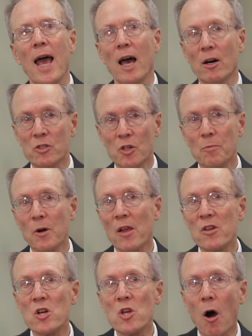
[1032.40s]
Elder
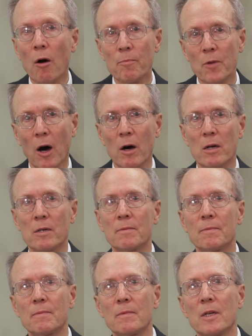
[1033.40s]
brother Young Myung,
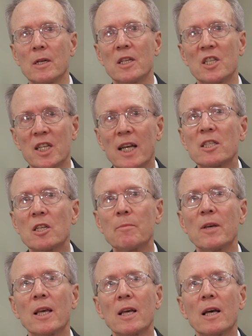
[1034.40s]
he said to
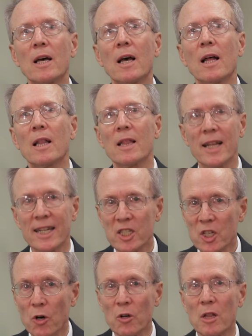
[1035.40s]
me, "Let's
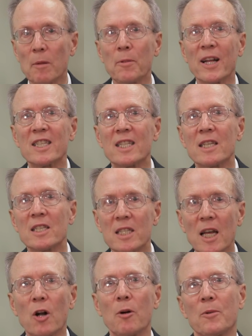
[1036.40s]
go to the blessing
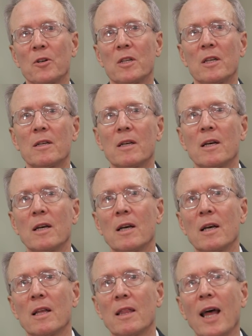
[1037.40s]
ceremony."
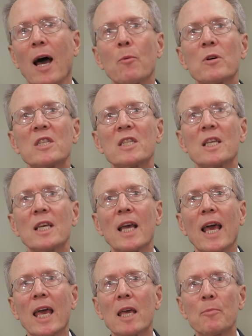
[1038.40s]
That was the
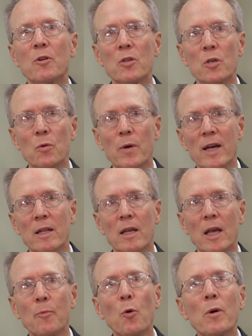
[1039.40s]
Able
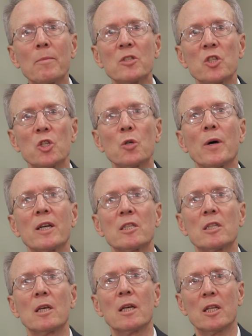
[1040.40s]
Women's
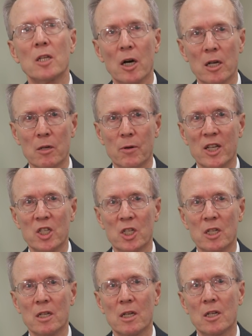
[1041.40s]
UN
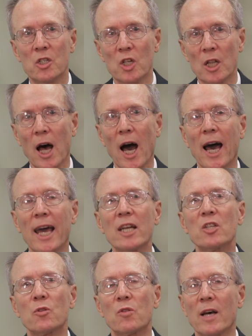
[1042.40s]
inauguration, July
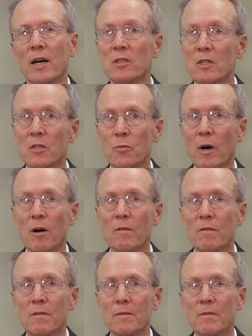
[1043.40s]
2012.